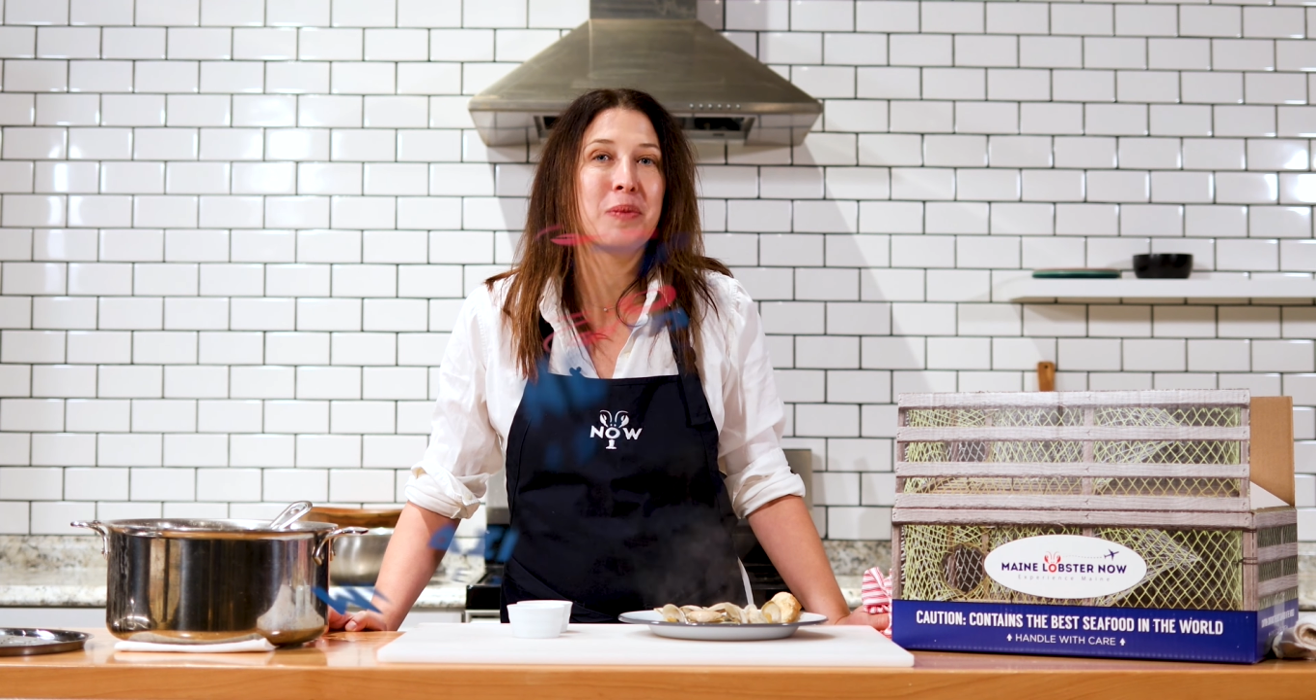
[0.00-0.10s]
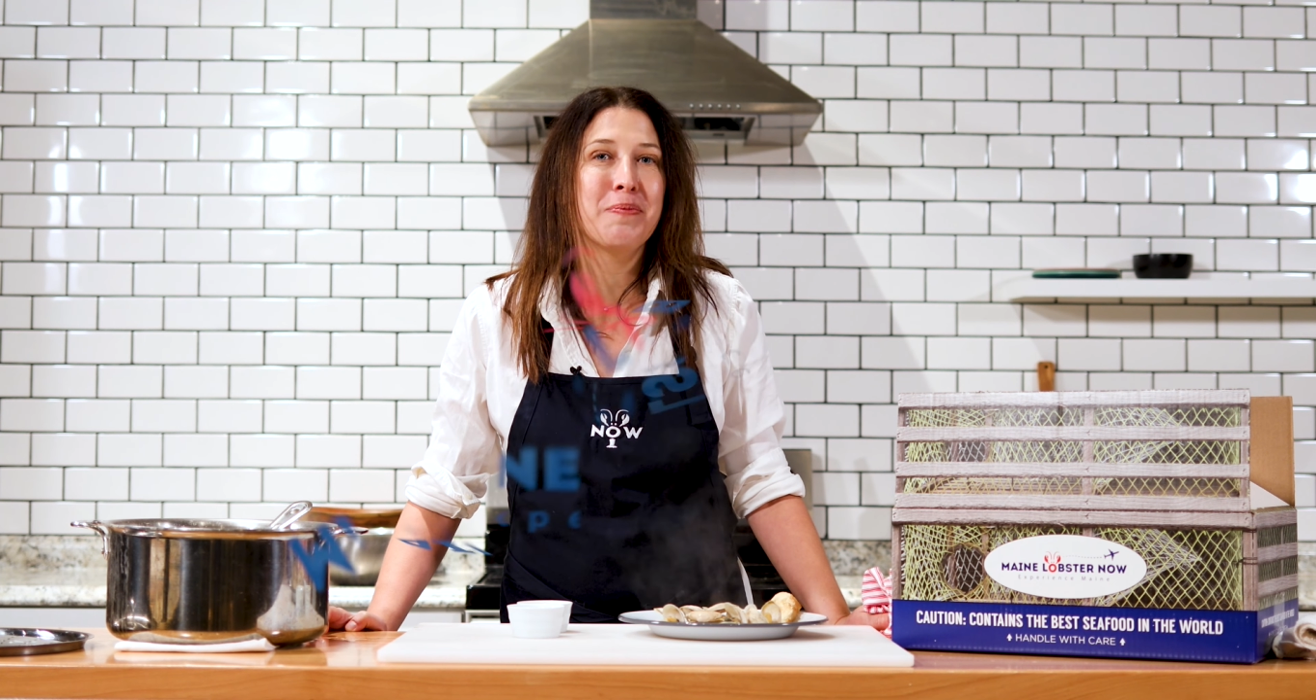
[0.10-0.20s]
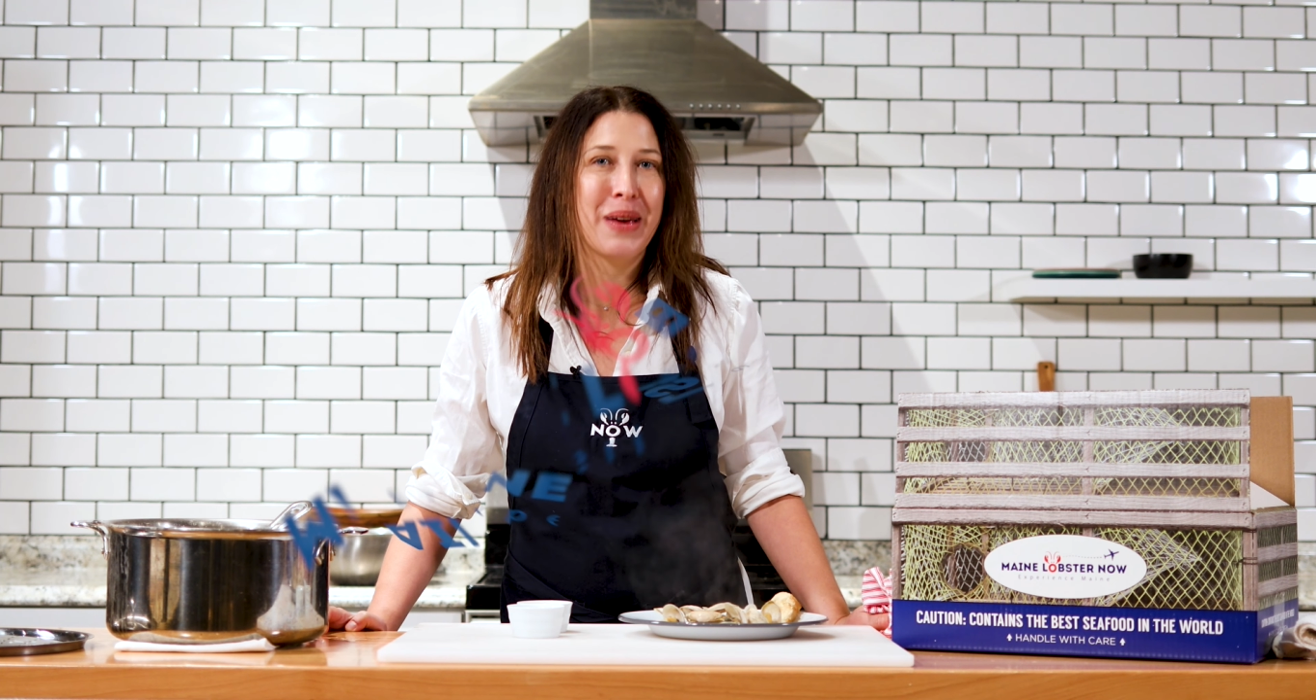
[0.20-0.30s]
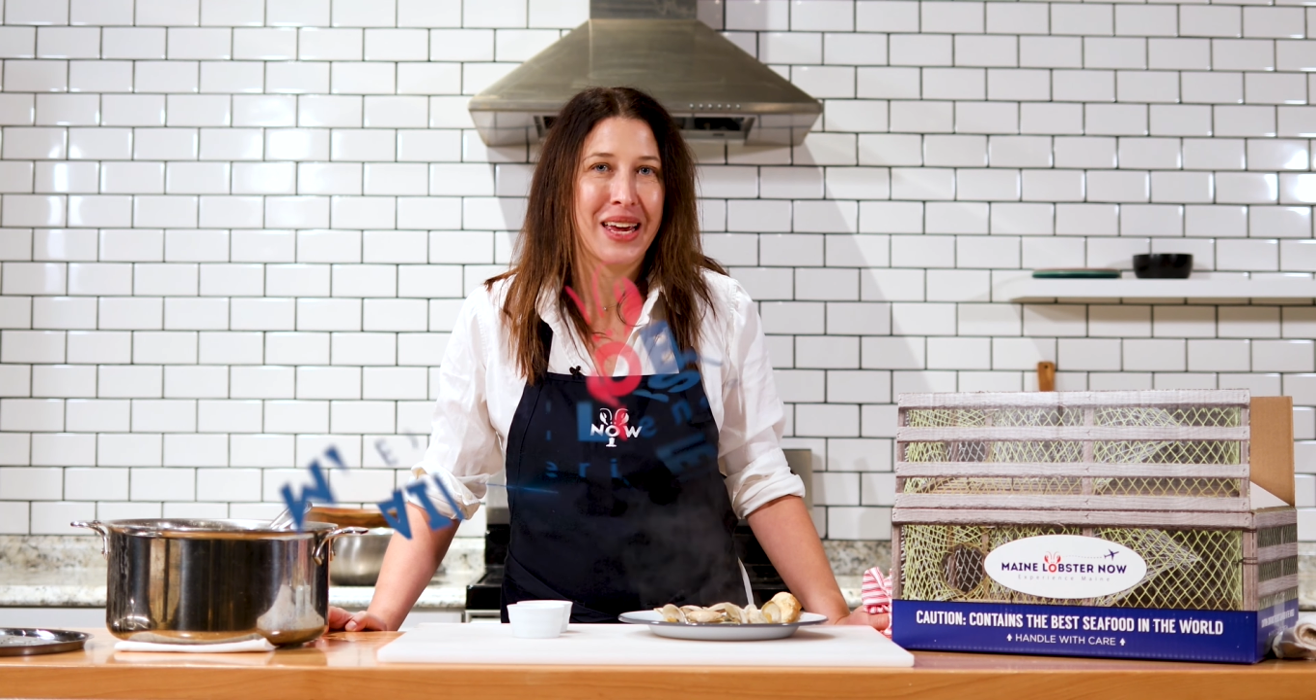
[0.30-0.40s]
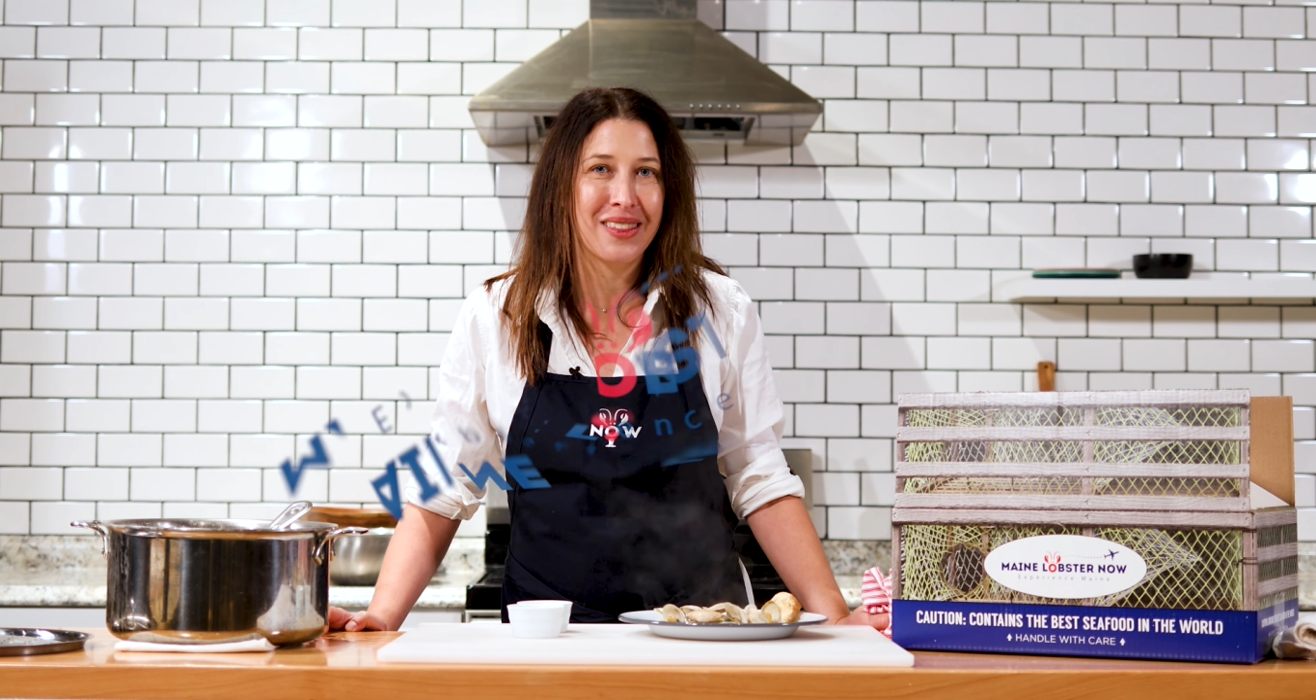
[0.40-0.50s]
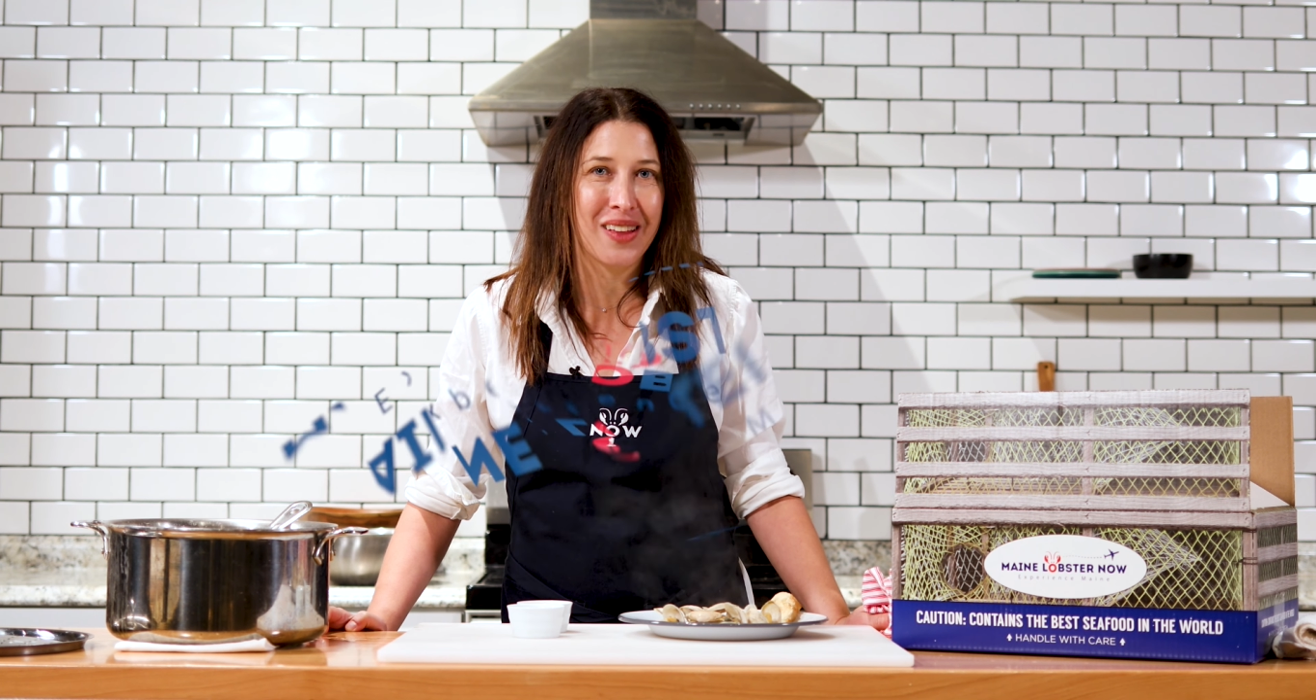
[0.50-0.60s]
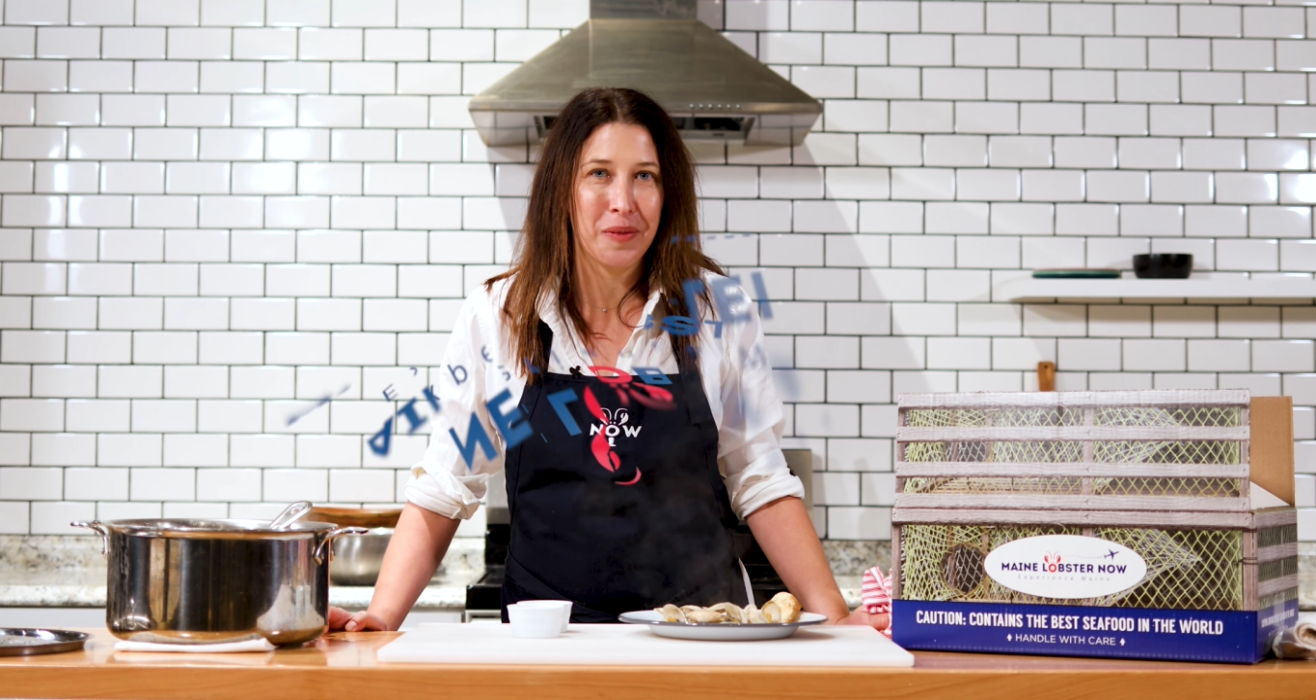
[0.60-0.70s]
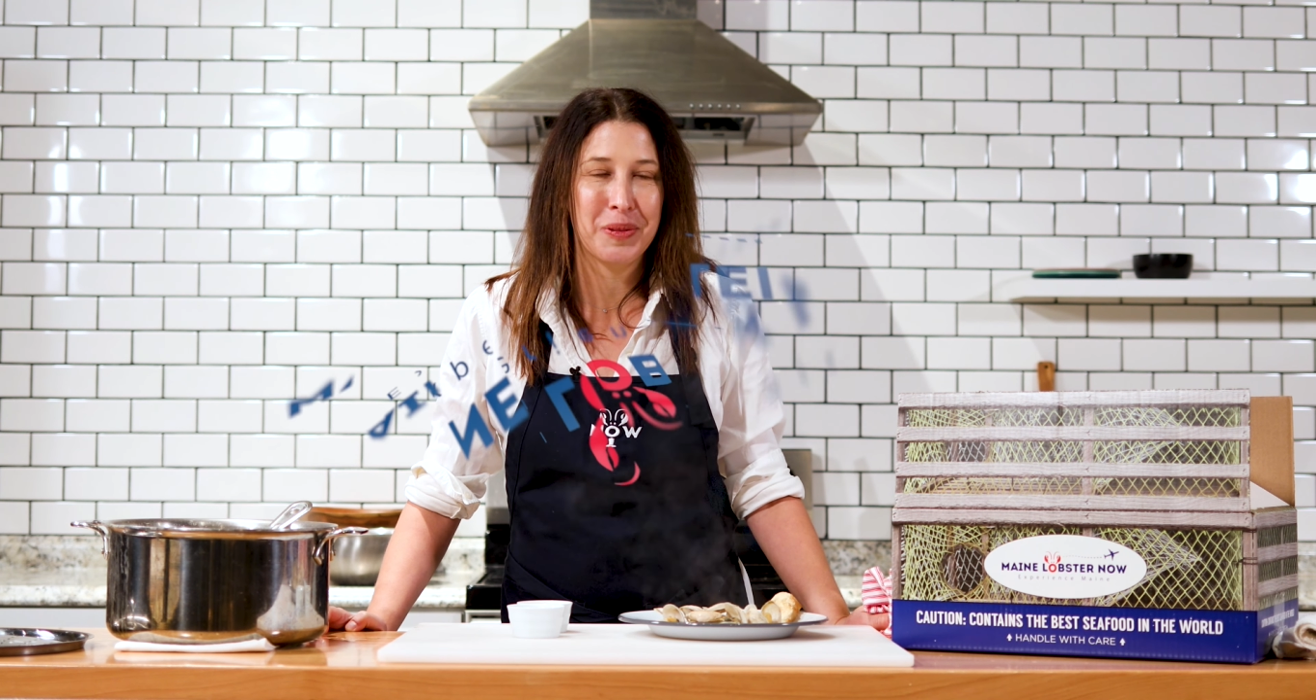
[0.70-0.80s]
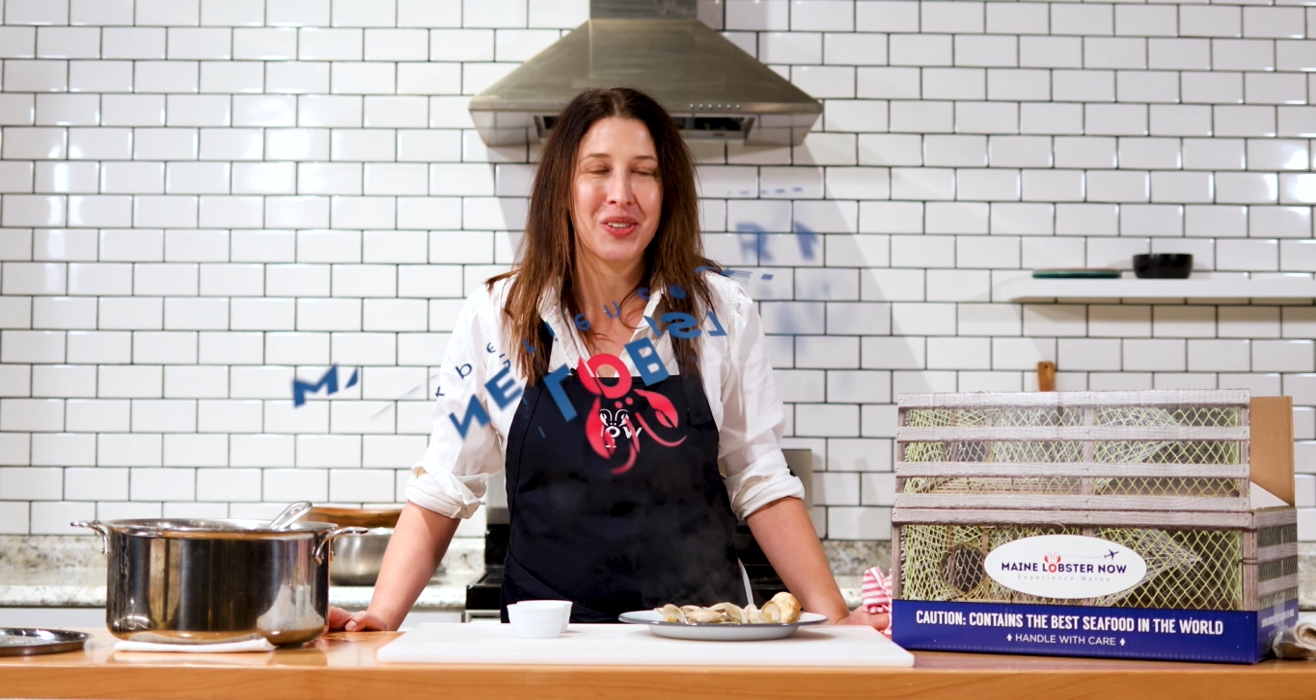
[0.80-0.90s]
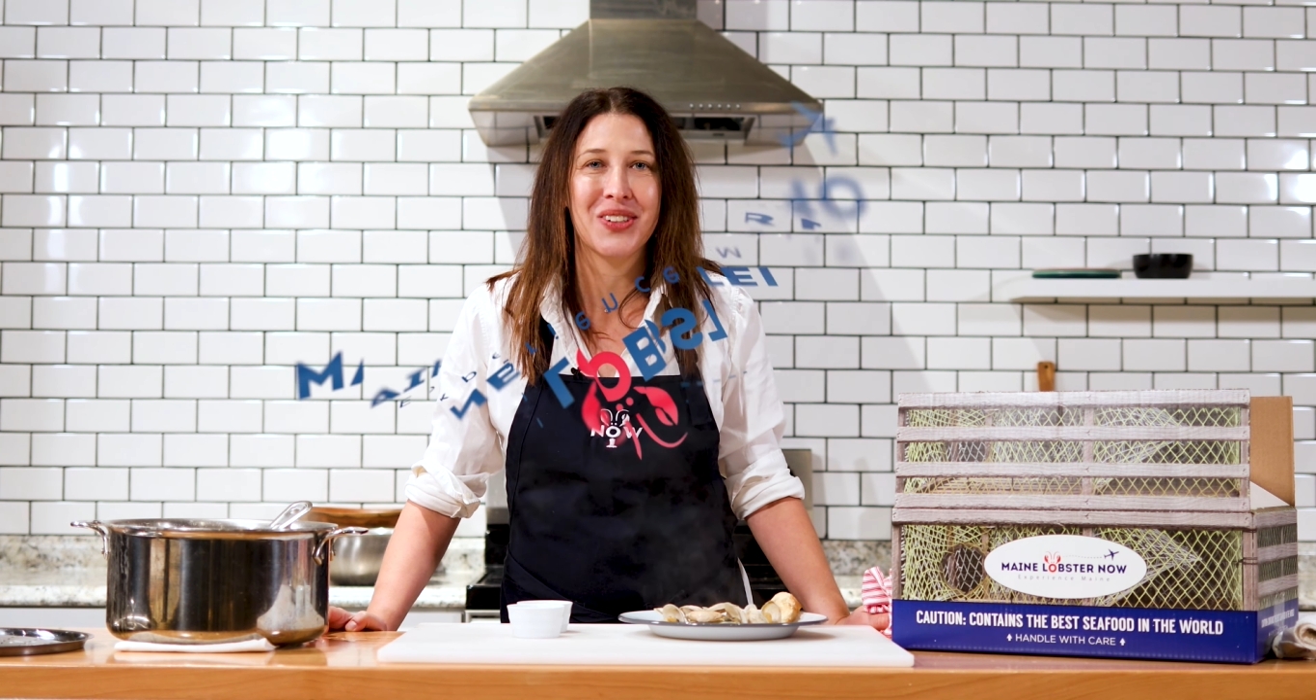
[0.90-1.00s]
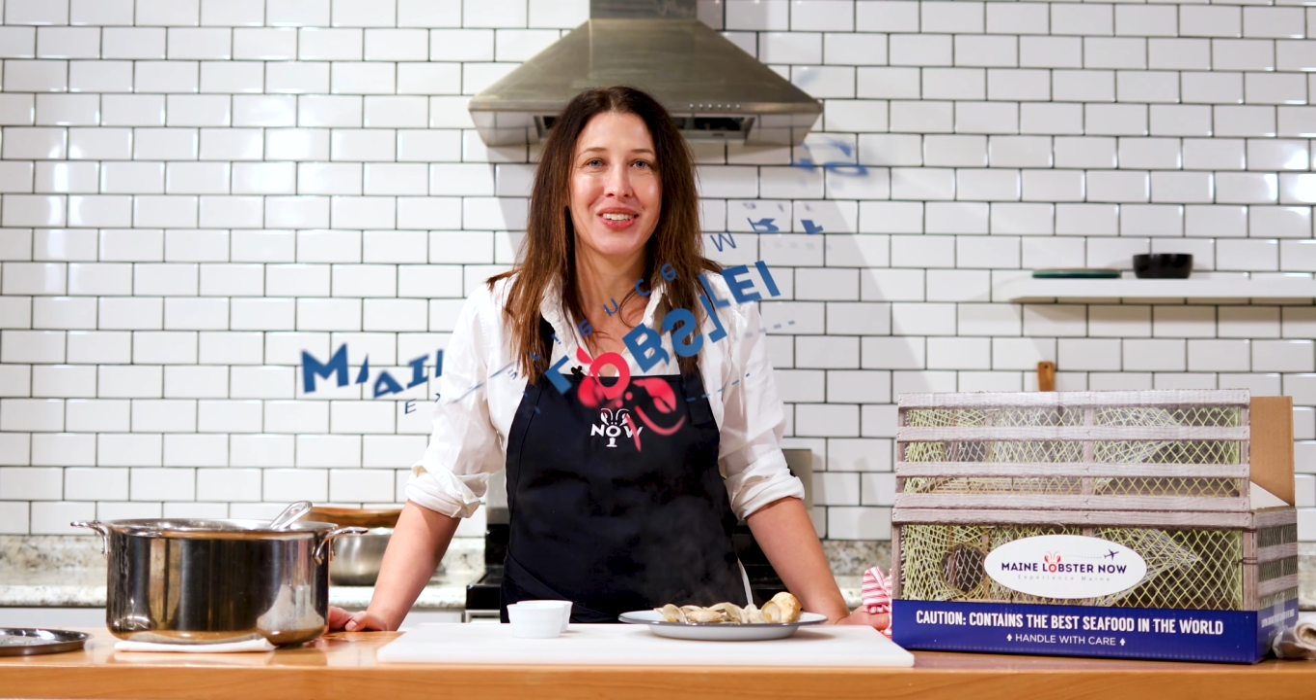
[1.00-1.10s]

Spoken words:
Maine Lobster